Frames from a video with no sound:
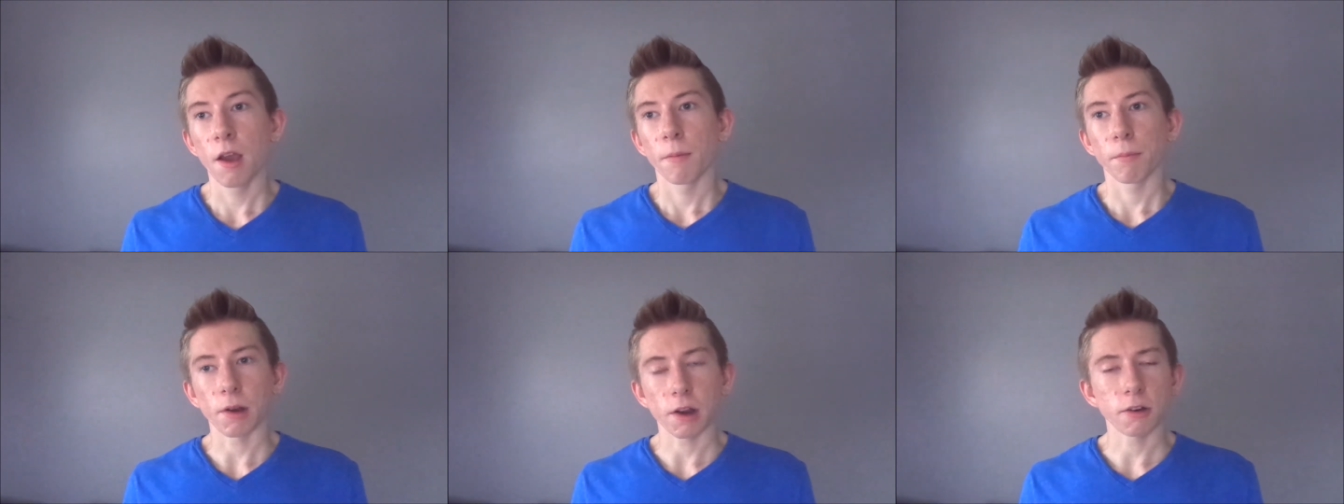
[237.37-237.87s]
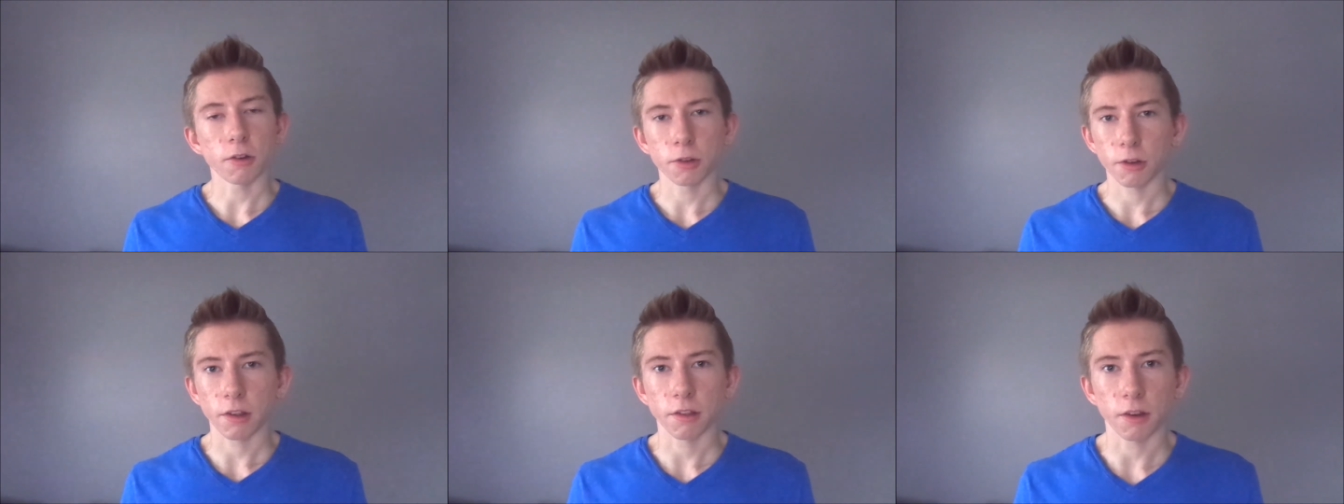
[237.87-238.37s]
But I'd also
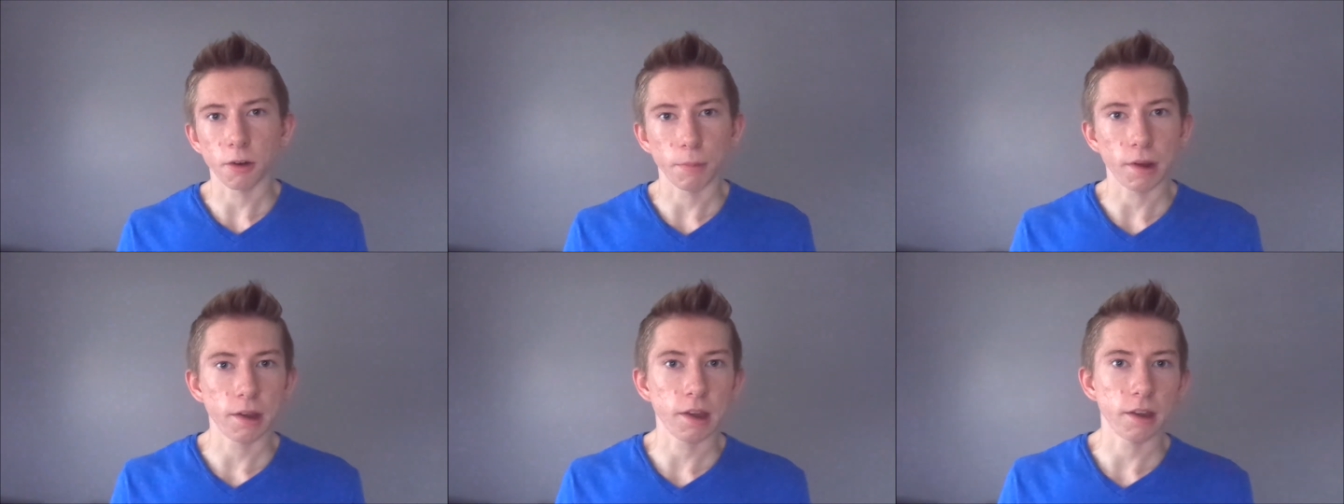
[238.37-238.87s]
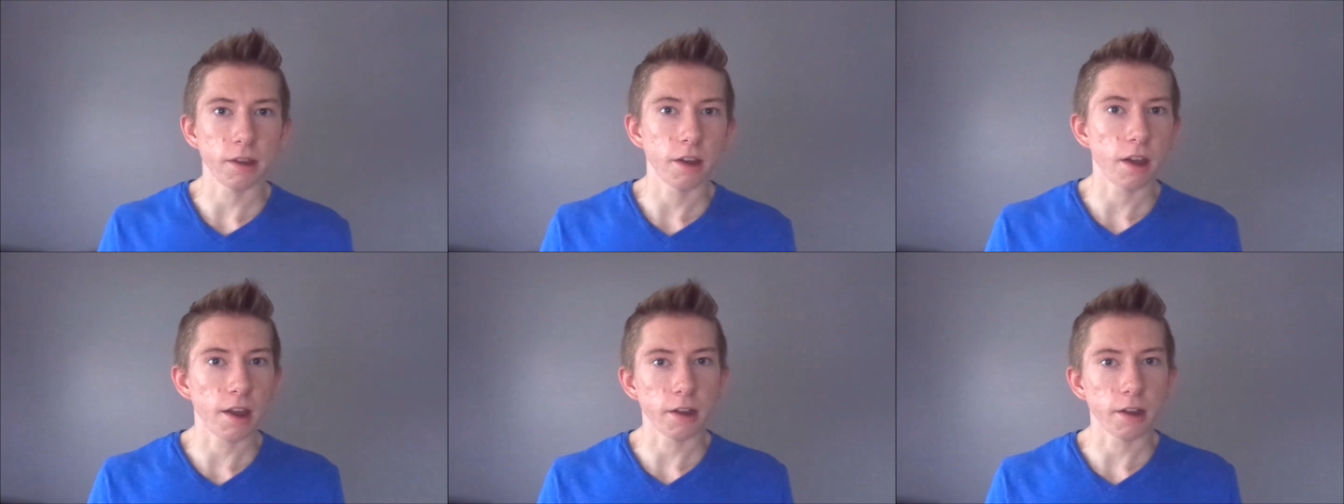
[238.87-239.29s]
consider making a